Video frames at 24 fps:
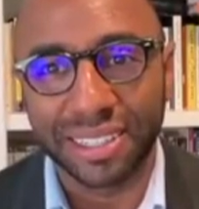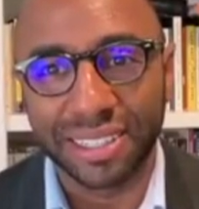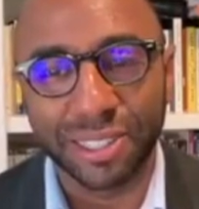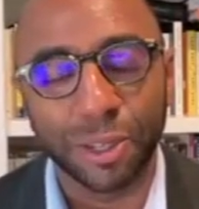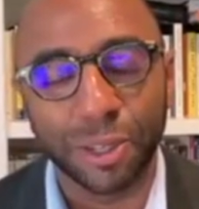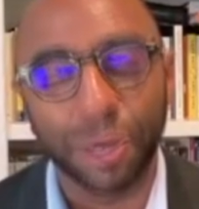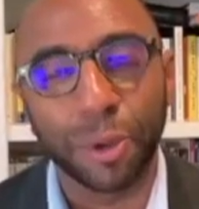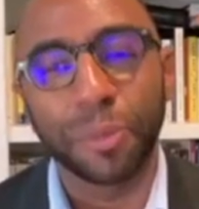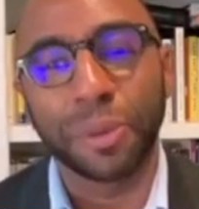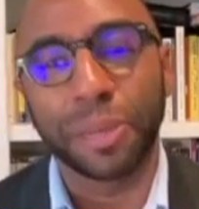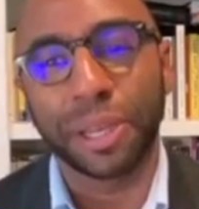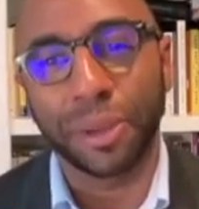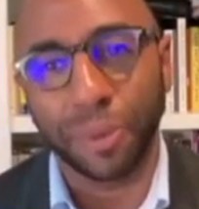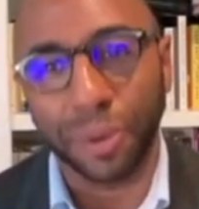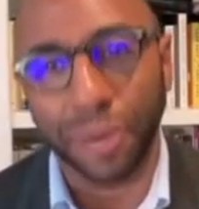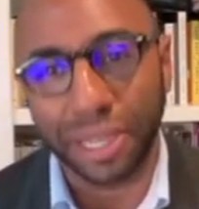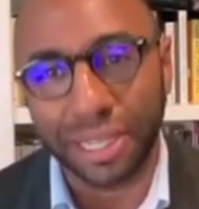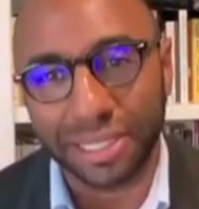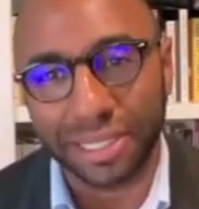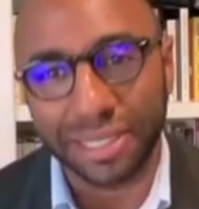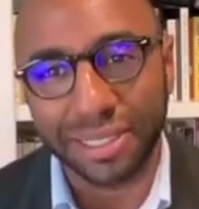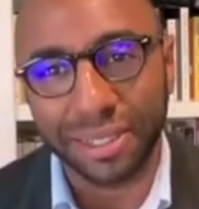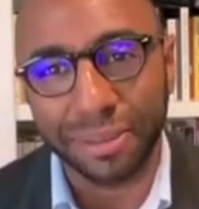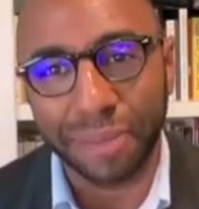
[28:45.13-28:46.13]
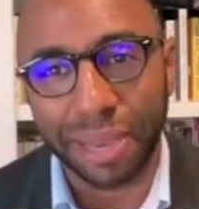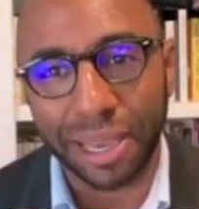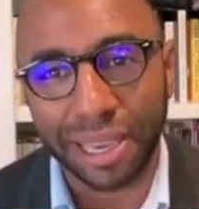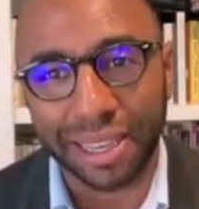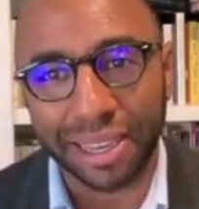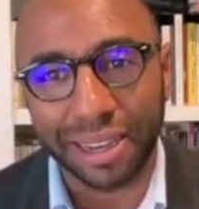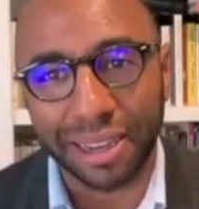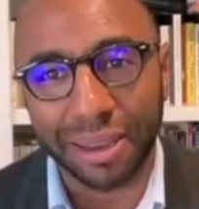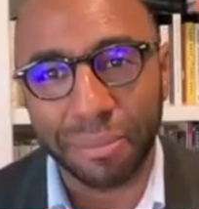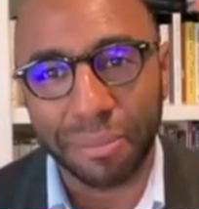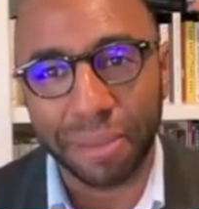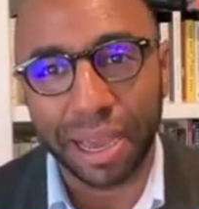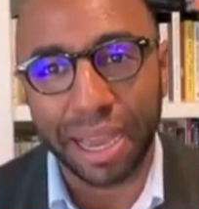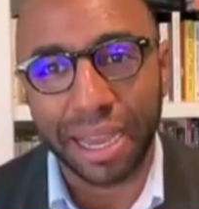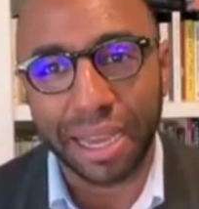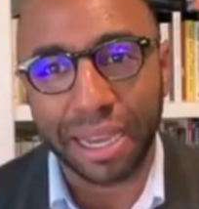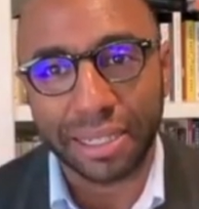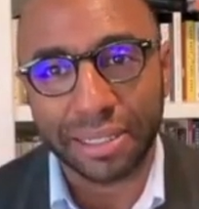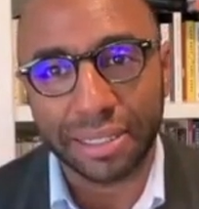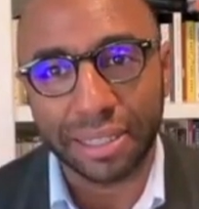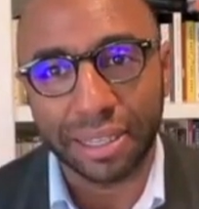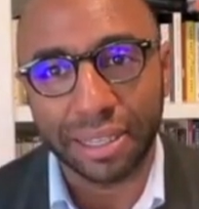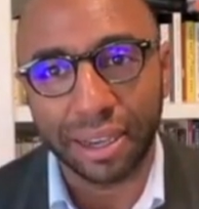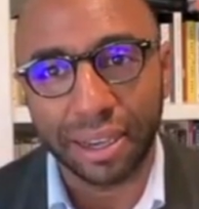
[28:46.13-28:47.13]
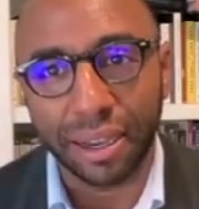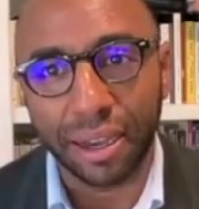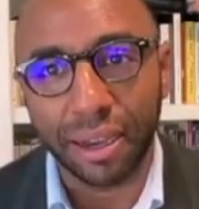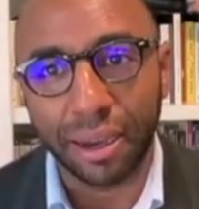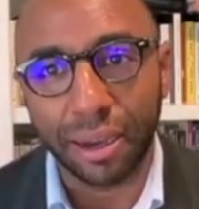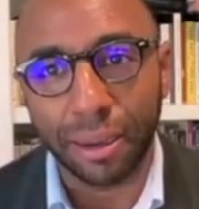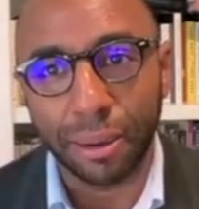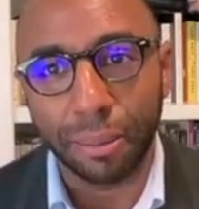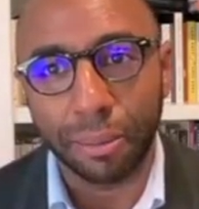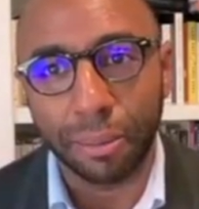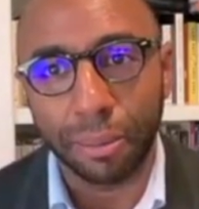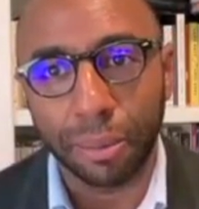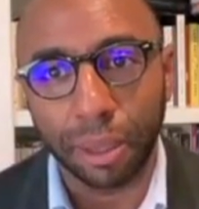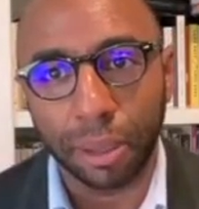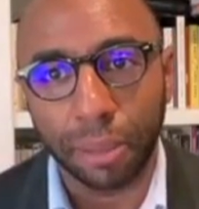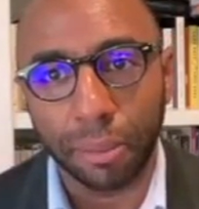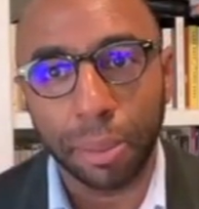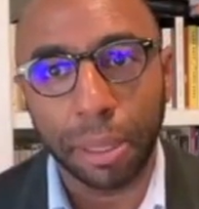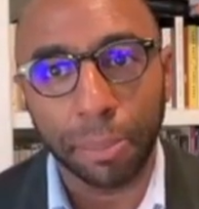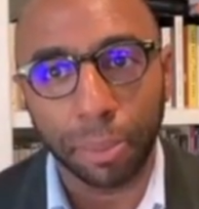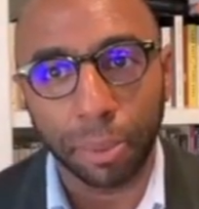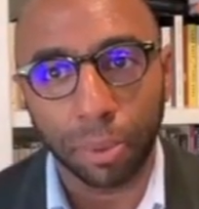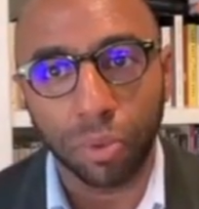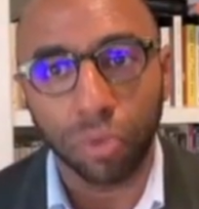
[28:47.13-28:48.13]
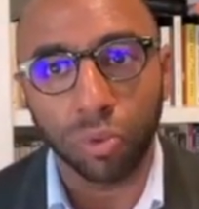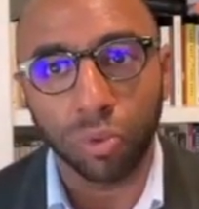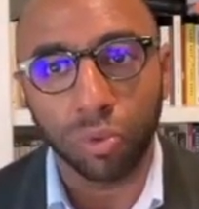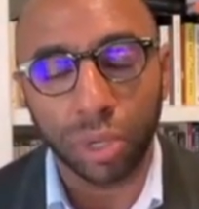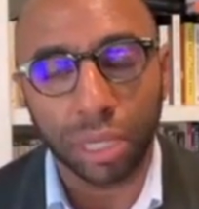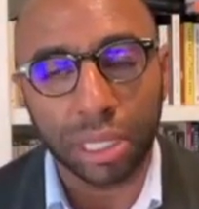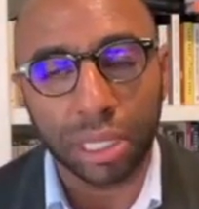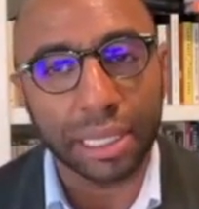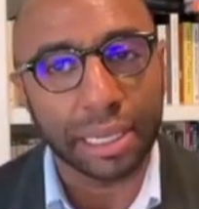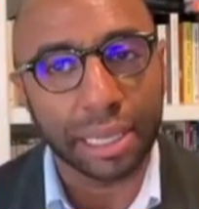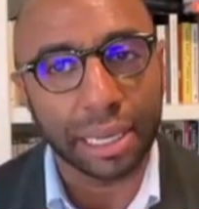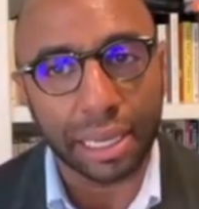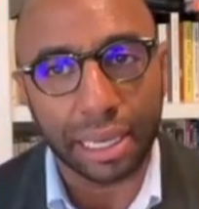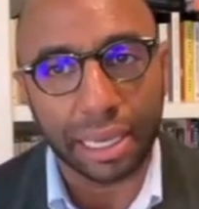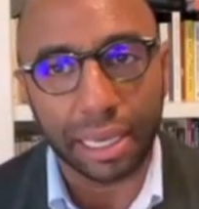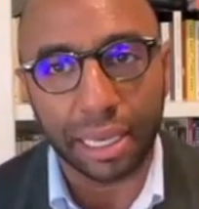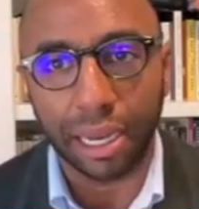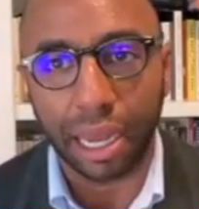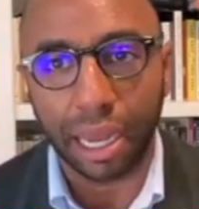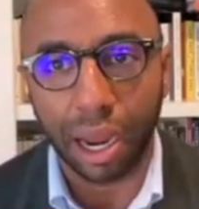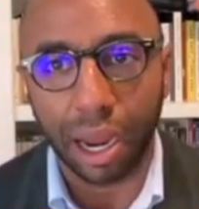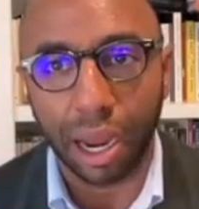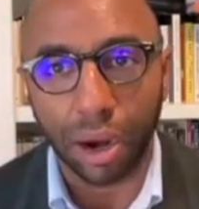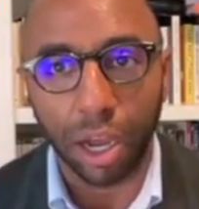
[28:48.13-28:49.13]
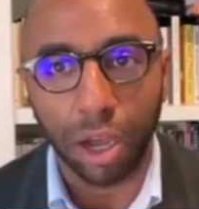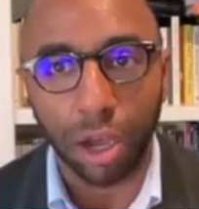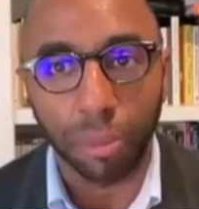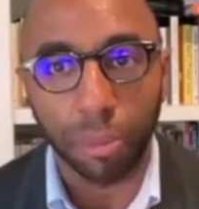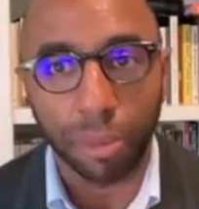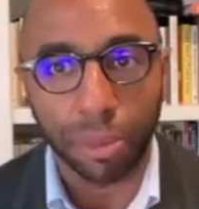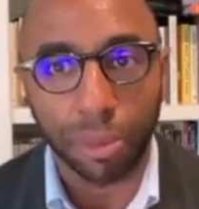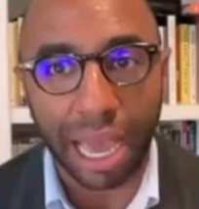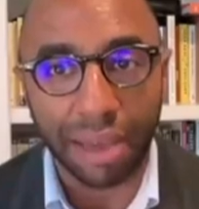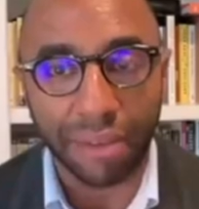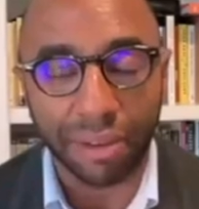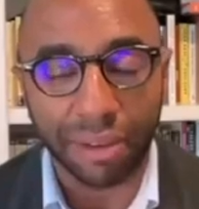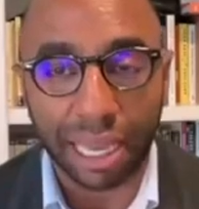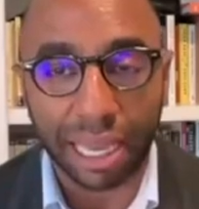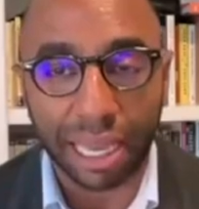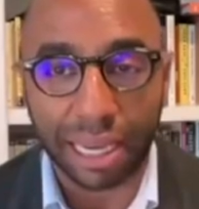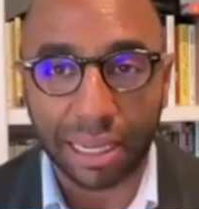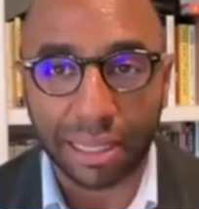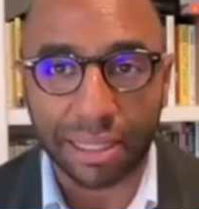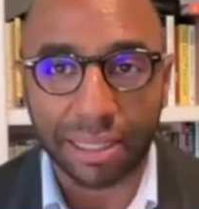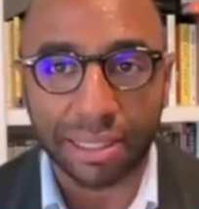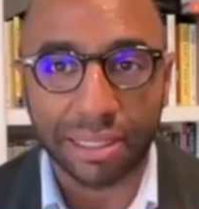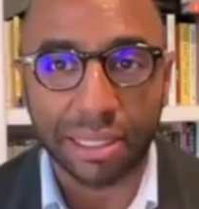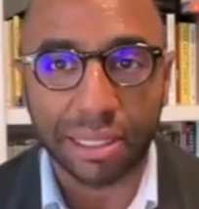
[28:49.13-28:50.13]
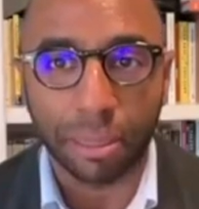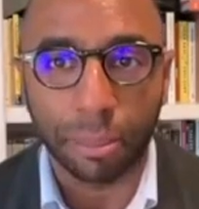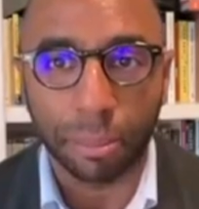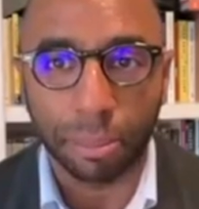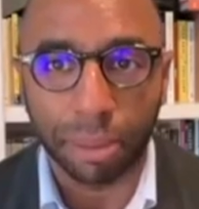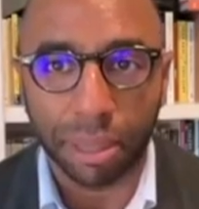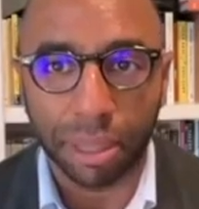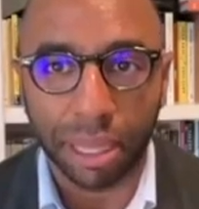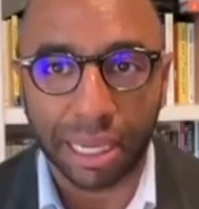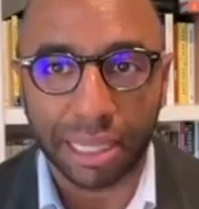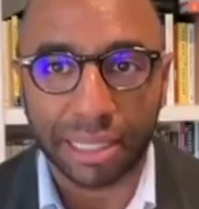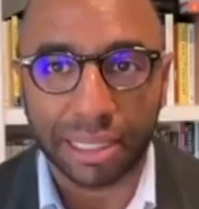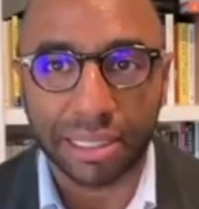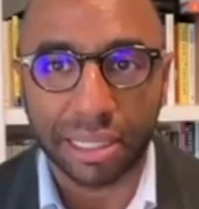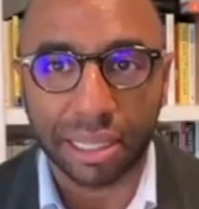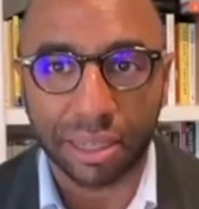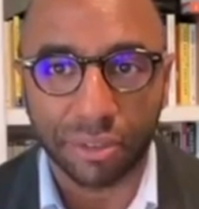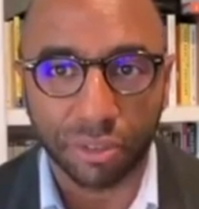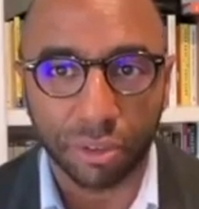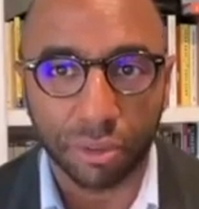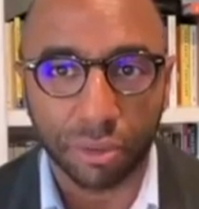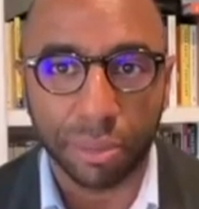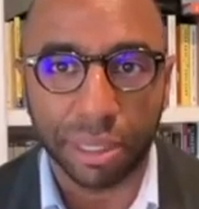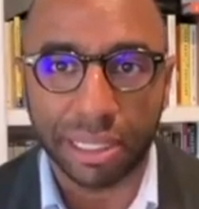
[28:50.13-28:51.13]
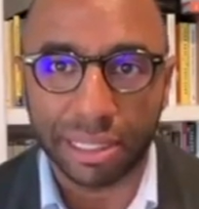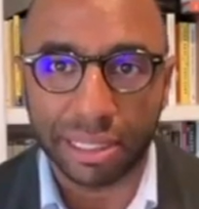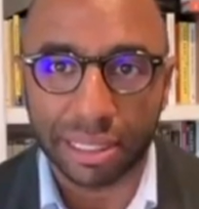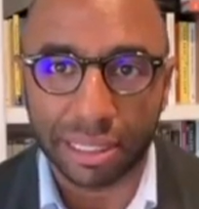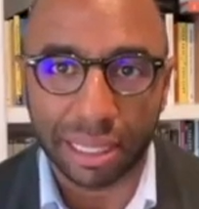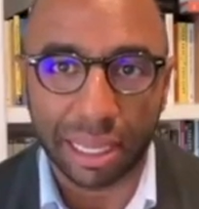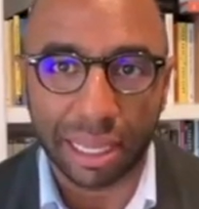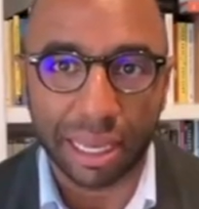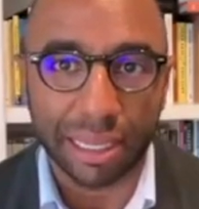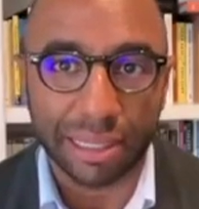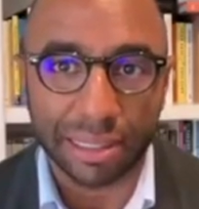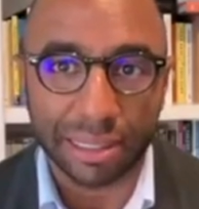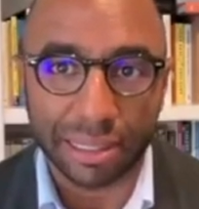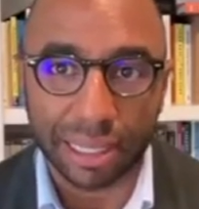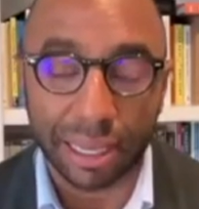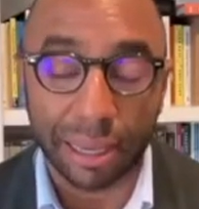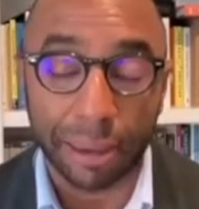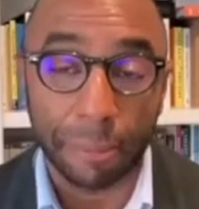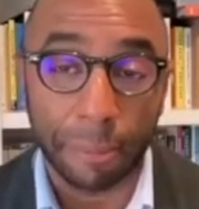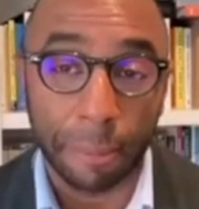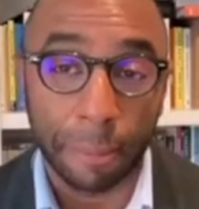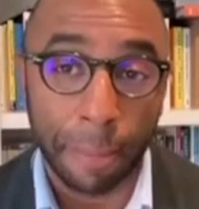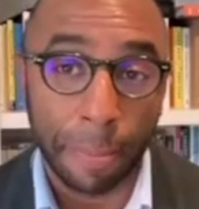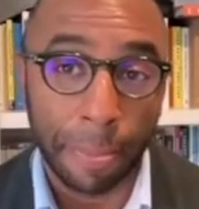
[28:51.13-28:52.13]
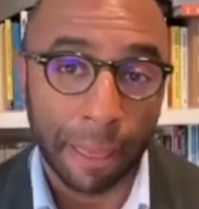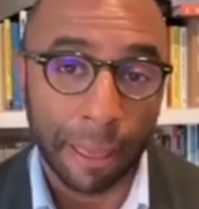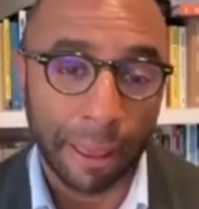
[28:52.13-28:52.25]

so many ways to make an impact, um, and people really need our help navigating this complex information landscape.